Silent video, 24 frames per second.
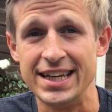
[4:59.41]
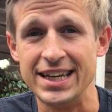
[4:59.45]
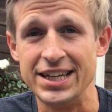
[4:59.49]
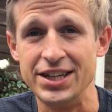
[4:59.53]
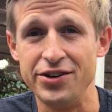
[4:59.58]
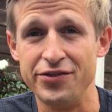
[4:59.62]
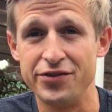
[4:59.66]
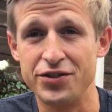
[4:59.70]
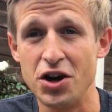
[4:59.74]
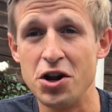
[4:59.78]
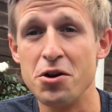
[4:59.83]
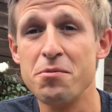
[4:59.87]
that
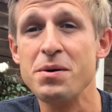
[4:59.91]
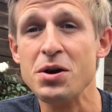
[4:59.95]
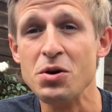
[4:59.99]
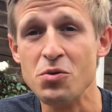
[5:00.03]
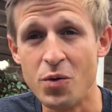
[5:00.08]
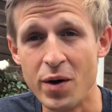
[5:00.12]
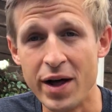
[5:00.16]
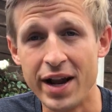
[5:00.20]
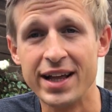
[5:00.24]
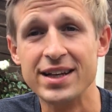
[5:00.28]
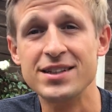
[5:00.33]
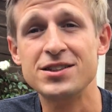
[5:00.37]
you've got to
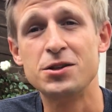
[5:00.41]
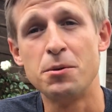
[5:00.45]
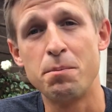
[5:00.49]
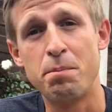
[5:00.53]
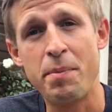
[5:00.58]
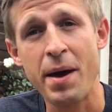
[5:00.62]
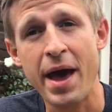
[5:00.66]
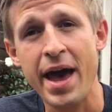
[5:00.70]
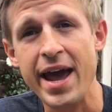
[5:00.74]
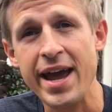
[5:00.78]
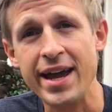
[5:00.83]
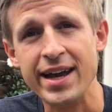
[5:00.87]
be willing to
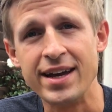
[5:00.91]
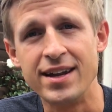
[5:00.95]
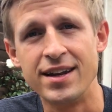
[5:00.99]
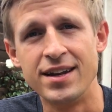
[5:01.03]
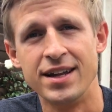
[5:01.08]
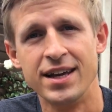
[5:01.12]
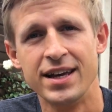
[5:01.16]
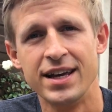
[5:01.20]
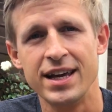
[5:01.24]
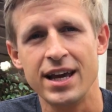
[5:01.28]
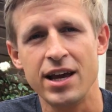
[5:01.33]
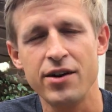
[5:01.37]
pay,
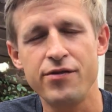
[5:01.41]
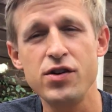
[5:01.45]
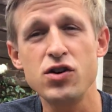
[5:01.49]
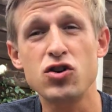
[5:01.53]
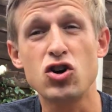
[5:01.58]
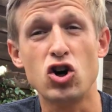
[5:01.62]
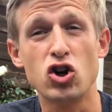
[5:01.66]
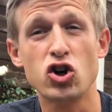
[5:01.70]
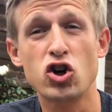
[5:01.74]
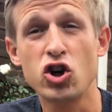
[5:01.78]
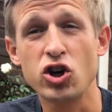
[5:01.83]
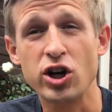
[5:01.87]
and if
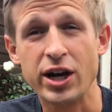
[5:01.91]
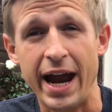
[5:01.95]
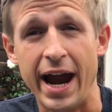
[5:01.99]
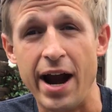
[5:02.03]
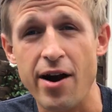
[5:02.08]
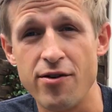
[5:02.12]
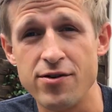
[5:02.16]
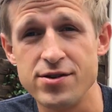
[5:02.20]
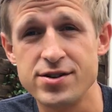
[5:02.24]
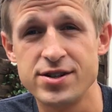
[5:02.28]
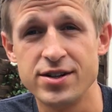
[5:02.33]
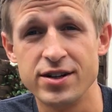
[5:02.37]
you've got good
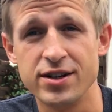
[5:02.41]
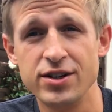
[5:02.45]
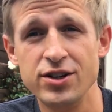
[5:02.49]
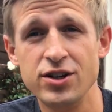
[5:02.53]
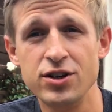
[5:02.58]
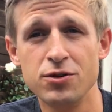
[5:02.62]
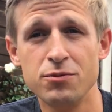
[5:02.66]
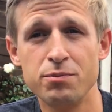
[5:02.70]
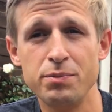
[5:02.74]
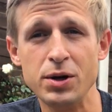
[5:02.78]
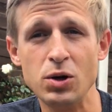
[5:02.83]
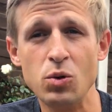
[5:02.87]
character,
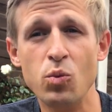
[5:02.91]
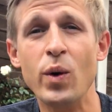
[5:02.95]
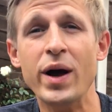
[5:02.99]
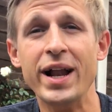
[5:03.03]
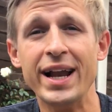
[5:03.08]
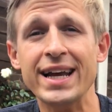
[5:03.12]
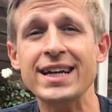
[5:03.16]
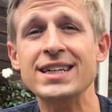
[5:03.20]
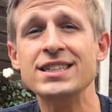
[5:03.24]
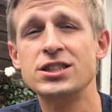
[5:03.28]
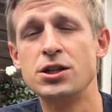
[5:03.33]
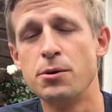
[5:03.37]
you'll be
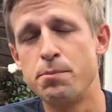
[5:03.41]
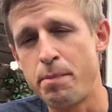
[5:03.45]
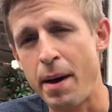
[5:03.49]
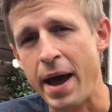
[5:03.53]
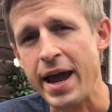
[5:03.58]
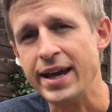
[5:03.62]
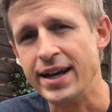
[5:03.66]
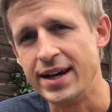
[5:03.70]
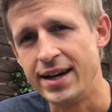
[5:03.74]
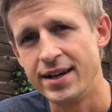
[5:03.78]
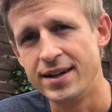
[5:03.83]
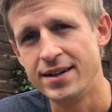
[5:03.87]
willing to
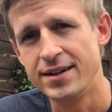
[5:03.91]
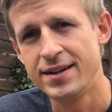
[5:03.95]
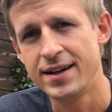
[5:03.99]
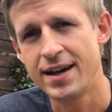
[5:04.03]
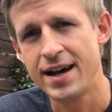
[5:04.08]
pay it.